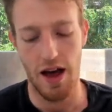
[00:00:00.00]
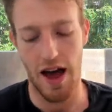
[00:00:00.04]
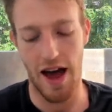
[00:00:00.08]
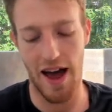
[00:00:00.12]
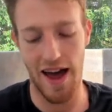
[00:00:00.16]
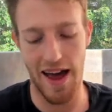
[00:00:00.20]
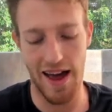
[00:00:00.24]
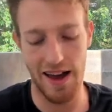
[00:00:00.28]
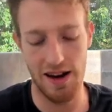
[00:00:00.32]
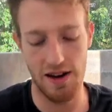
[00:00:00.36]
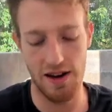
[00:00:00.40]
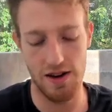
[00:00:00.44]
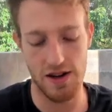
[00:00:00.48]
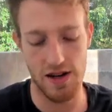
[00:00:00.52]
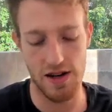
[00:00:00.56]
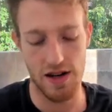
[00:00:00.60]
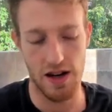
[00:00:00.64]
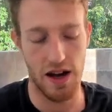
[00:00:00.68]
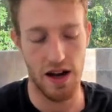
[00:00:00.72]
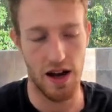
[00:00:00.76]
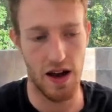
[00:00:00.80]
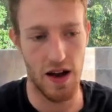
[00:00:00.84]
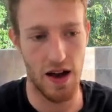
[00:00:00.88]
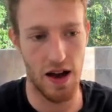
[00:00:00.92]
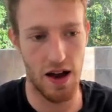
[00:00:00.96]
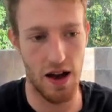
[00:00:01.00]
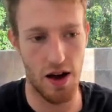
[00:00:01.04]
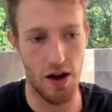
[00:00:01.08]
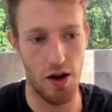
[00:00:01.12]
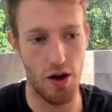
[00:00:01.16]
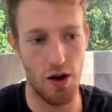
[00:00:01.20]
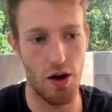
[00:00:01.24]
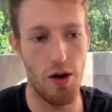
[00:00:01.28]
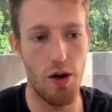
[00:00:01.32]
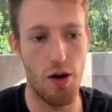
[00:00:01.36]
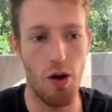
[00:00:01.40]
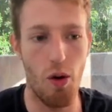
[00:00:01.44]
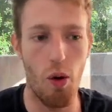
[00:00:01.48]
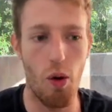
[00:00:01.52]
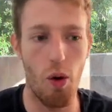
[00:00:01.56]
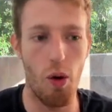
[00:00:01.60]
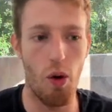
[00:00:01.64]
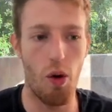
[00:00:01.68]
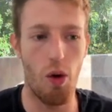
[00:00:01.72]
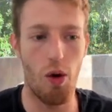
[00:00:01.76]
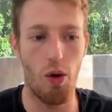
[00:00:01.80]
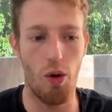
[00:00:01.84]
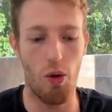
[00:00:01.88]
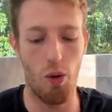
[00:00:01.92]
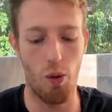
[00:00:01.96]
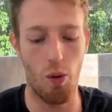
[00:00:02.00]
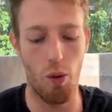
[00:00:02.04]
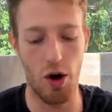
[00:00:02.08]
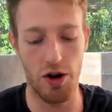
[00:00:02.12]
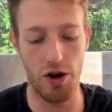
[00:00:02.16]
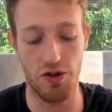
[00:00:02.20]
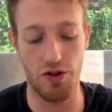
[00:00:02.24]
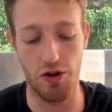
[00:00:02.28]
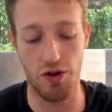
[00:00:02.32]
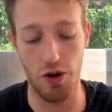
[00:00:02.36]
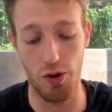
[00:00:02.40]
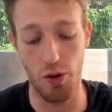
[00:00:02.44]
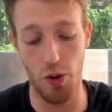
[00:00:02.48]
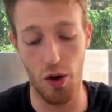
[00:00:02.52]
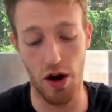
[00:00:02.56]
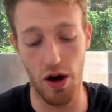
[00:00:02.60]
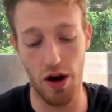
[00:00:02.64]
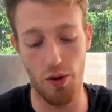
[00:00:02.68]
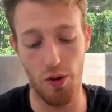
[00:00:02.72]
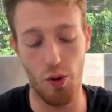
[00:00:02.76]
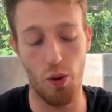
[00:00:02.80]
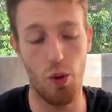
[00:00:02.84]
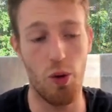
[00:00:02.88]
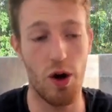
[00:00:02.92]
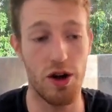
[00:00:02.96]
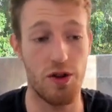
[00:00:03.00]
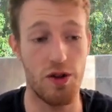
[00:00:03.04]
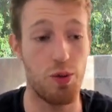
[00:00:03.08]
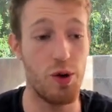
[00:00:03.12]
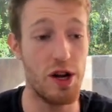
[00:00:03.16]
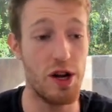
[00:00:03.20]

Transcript: And what we